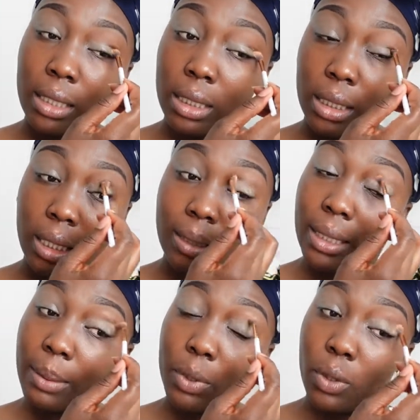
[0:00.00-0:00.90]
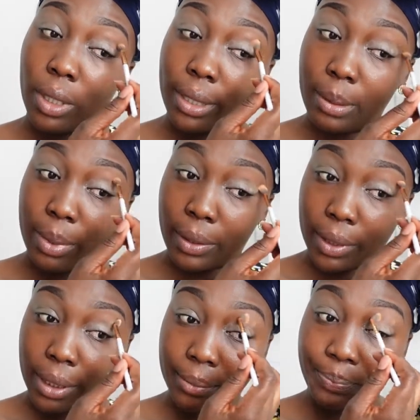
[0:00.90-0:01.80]
she just kept talking
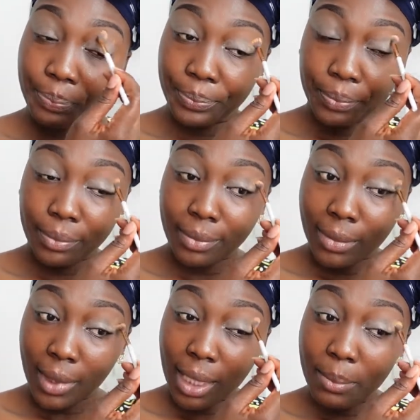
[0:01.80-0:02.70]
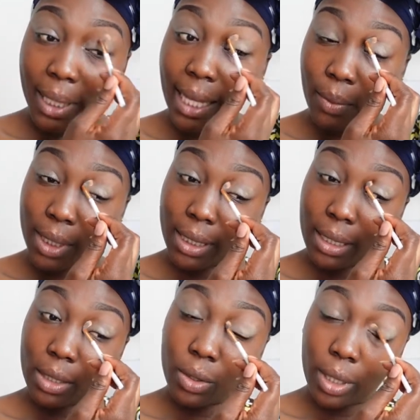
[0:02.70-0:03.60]
about it but that was
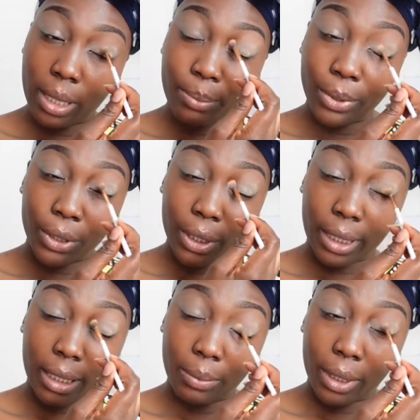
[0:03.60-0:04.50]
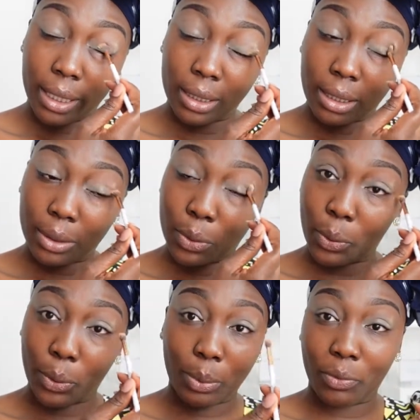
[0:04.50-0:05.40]
it so Cambodia let me get to the
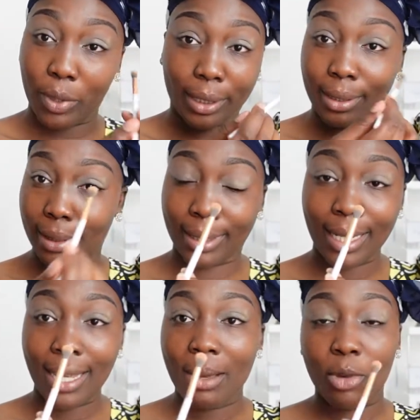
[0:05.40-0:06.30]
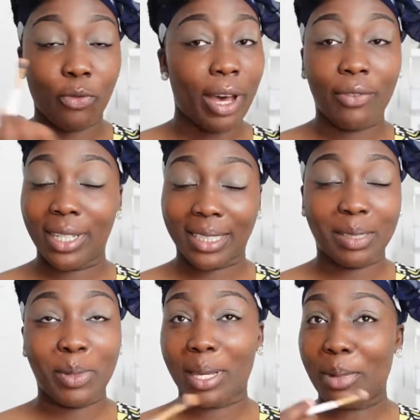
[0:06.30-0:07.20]
story before I just before I finish
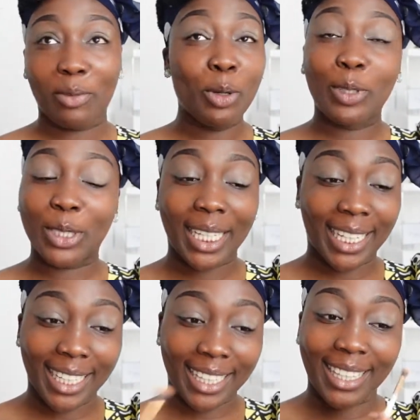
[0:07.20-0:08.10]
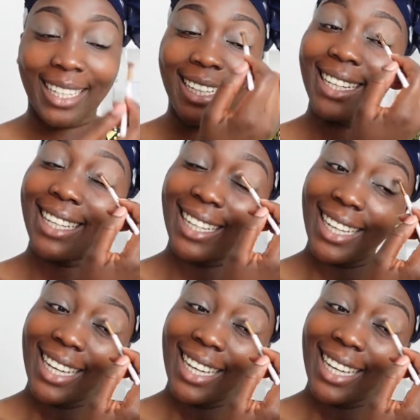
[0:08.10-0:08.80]
this makeup I've not even said anything